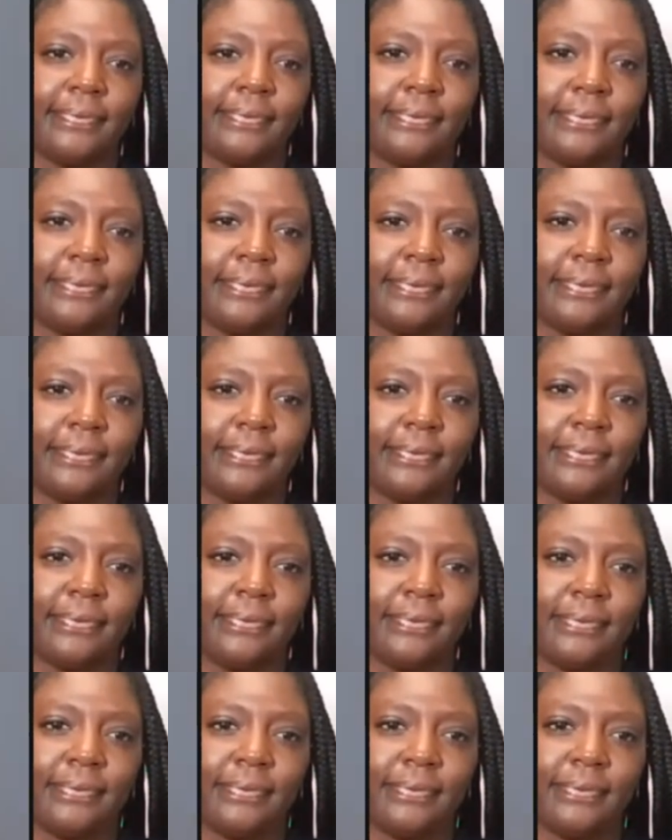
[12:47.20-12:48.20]

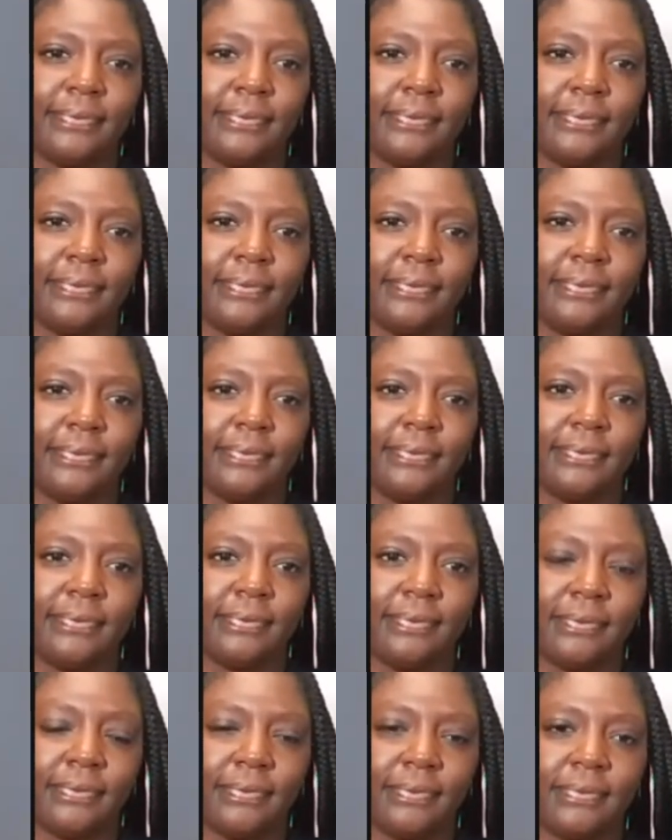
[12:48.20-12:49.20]

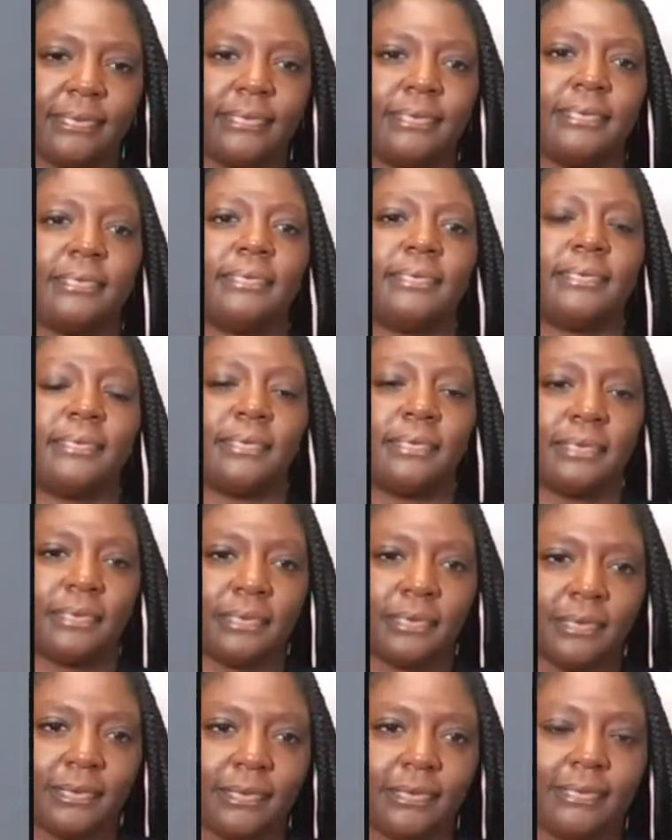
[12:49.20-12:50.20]

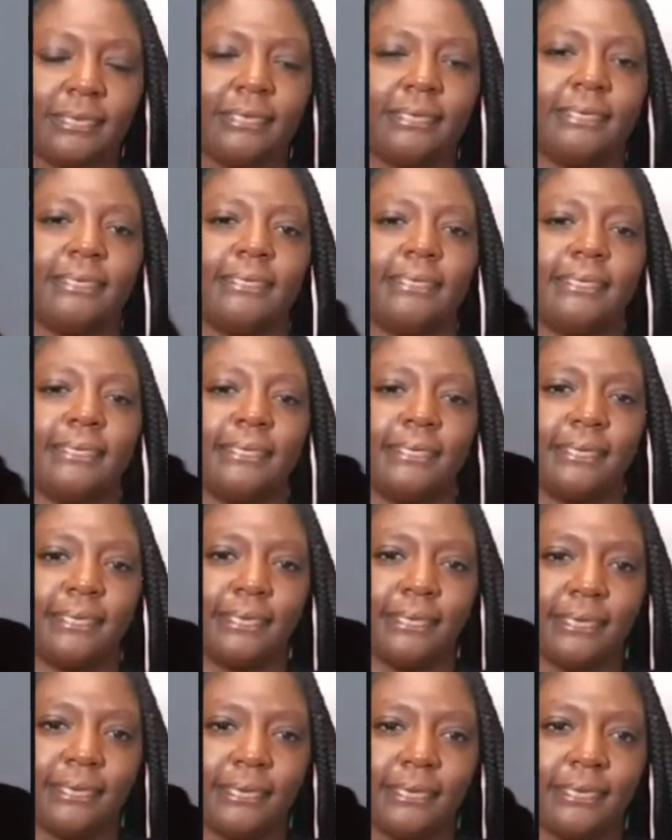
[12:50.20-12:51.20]

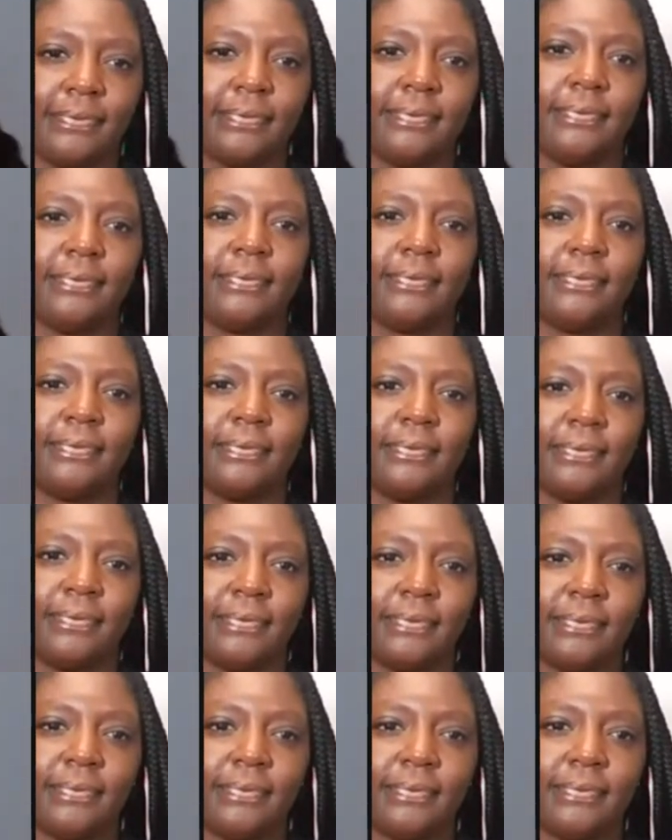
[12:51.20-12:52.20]

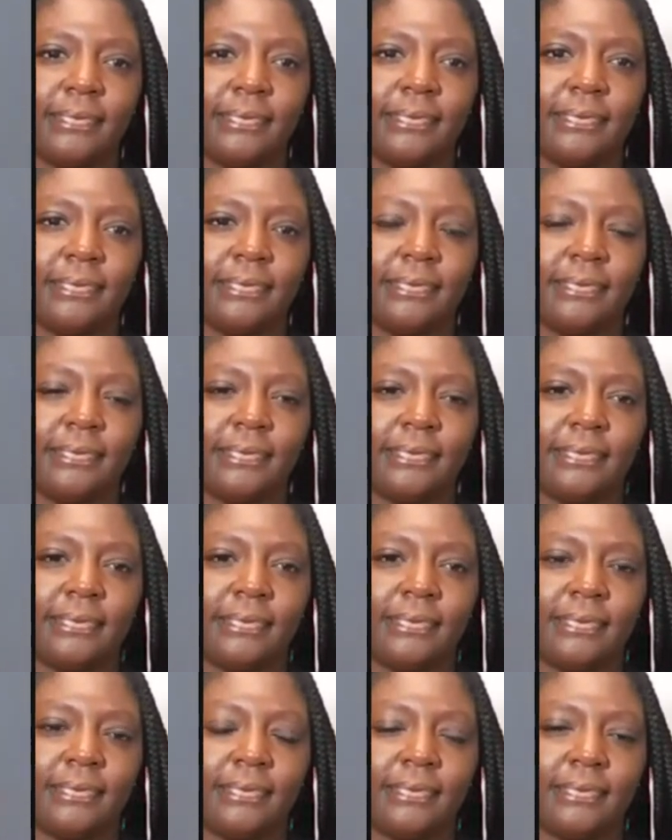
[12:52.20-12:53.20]

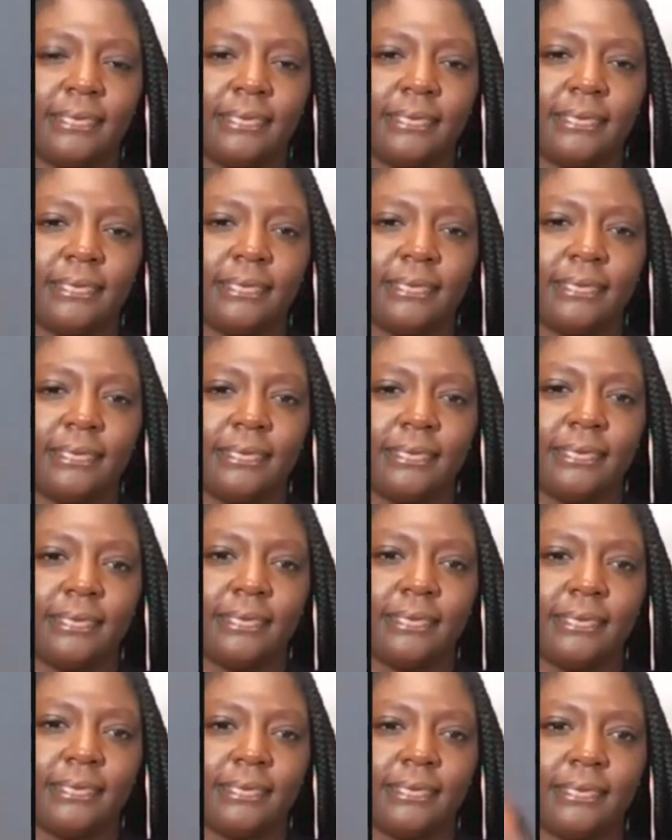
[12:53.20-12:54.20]

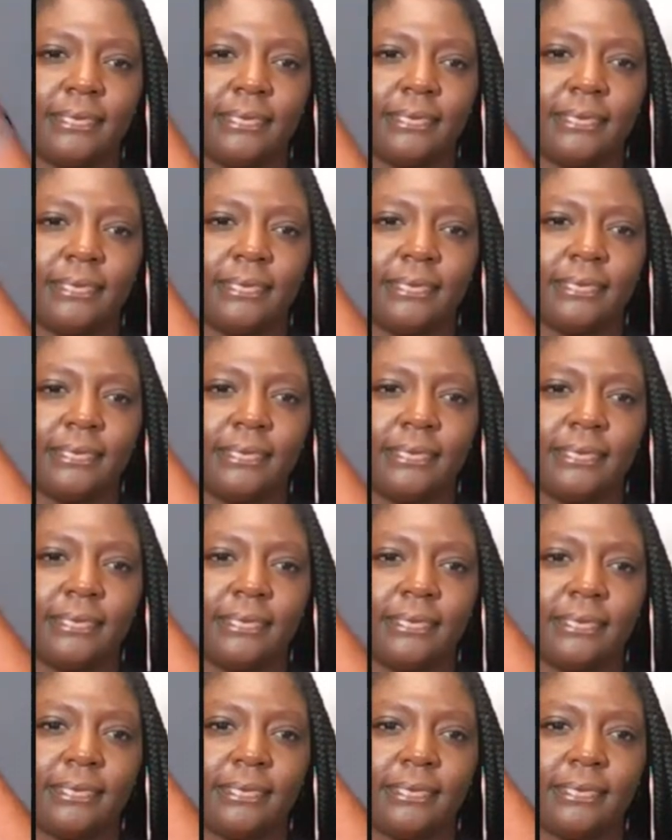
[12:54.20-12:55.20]
No words are spoken by the person on screen.